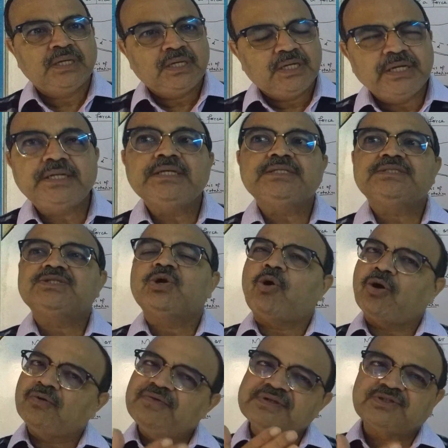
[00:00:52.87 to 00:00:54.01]
It is
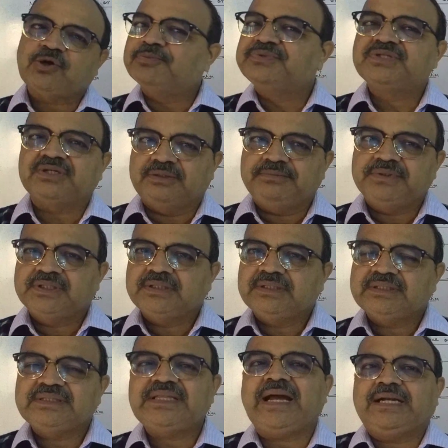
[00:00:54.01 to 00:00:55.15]
always
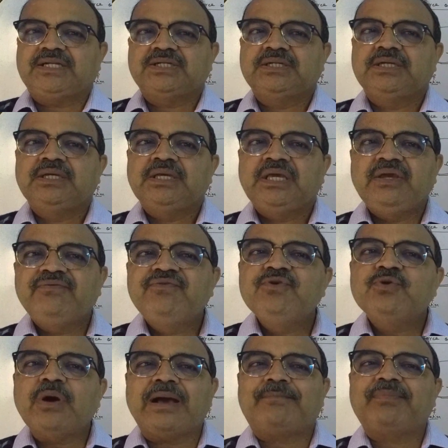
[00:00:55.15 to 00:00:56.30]
observed that if
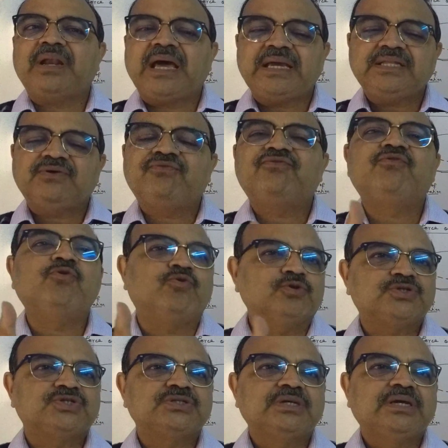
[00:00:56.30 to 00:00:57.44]
you apply the
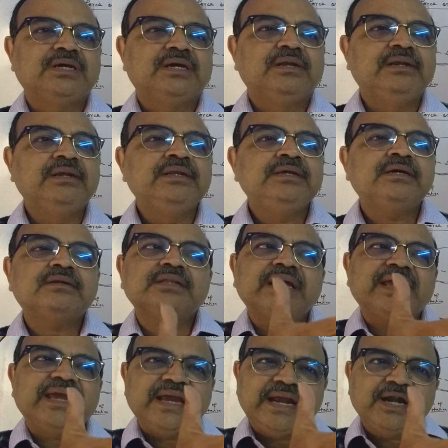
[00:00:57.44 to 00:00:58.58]
force near
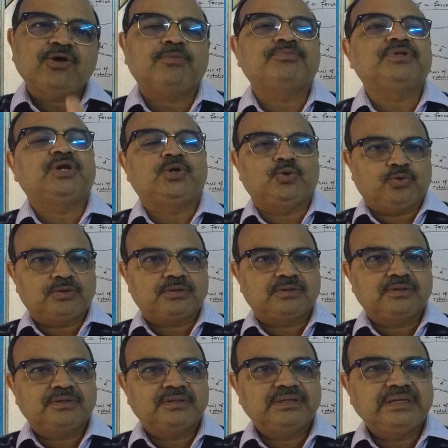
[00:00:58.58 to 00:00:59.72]
the end of the door,
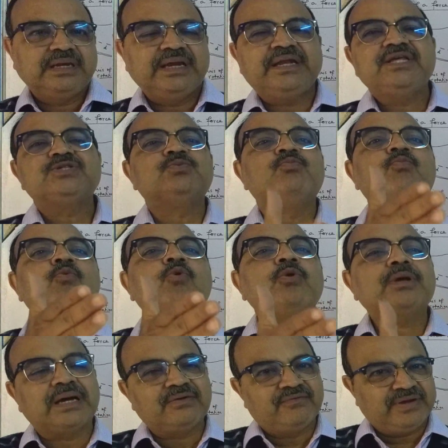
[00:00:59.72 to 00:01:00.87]
it is
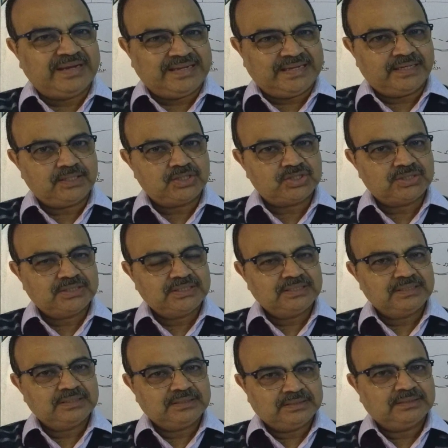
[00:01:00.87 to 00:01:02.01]
more convenient
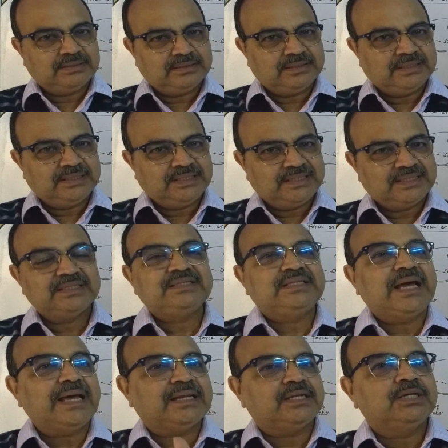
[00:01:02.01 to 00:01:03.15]

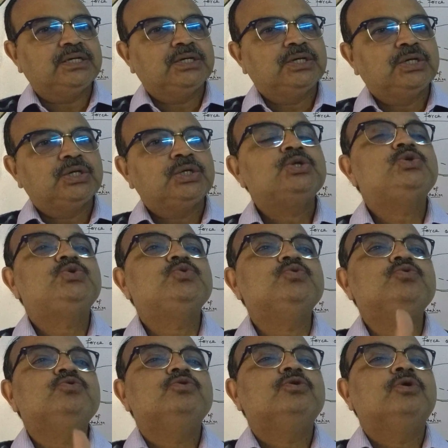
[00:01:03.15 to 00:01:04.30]
than
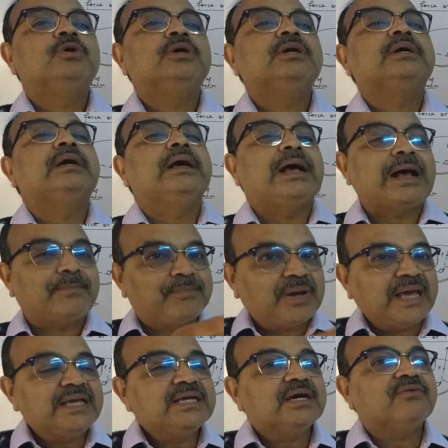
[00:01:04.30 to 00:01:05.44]
to
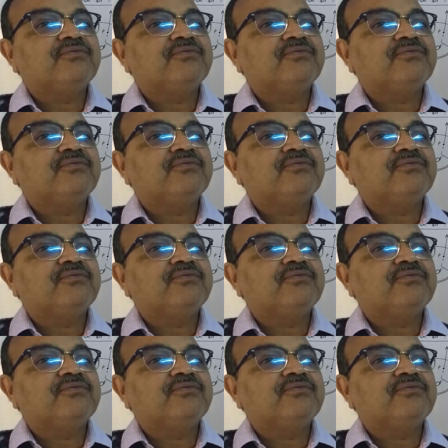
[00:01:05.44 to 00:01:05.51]
apply a